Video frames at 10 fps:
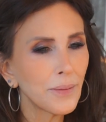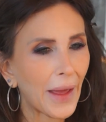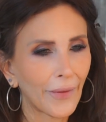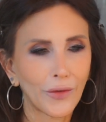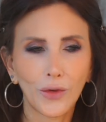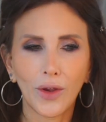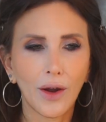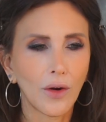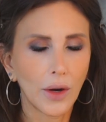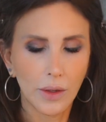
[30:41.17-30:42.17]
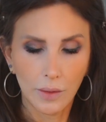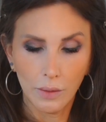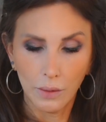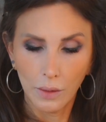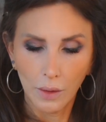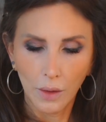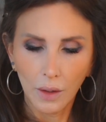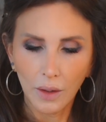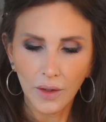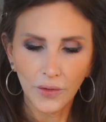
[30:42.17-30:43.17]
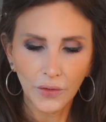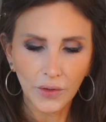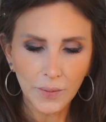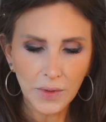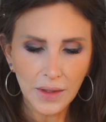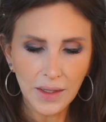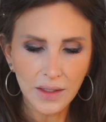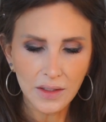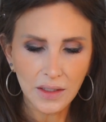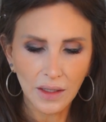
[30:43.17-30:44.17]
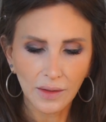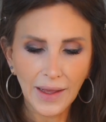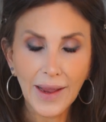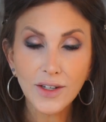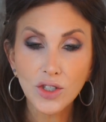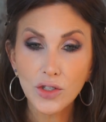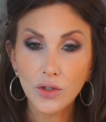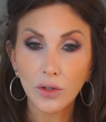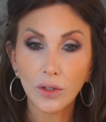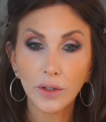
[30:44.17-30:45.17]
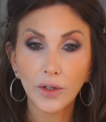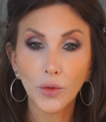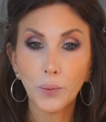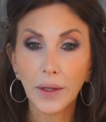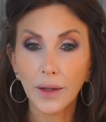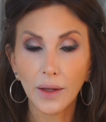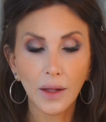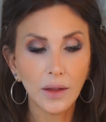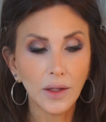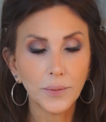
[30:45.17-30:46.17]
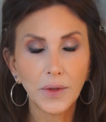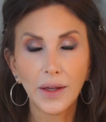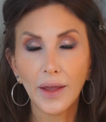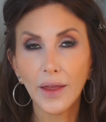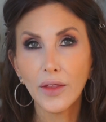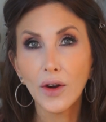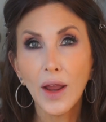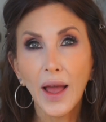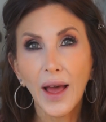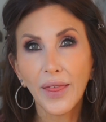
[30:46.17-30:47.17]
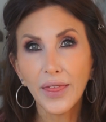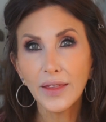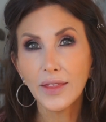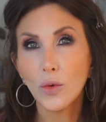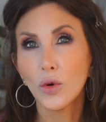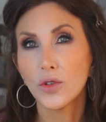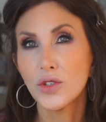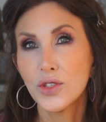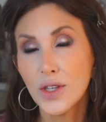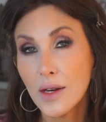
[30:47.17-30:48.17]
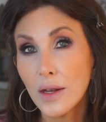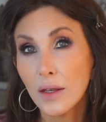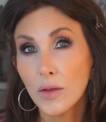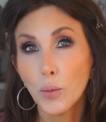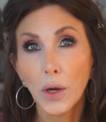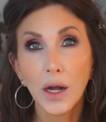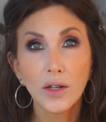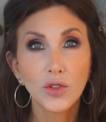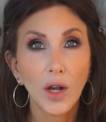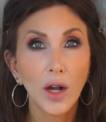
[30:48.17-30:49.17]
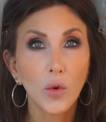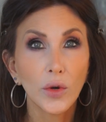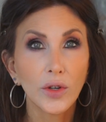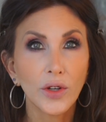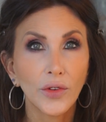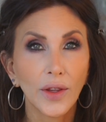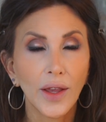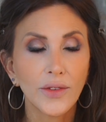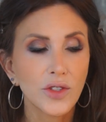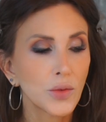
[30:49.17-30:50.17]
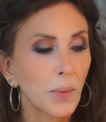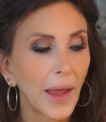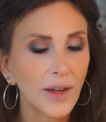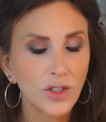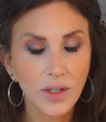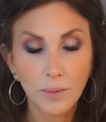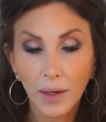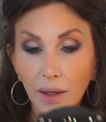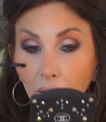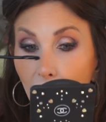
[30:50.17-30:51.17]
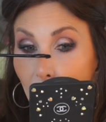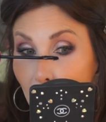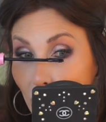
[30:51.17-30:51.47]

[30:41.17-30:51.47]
mascara, because some of these lashes are a little bit clumped together. I think they were sitting in the box awkward because they got smashed in my kit.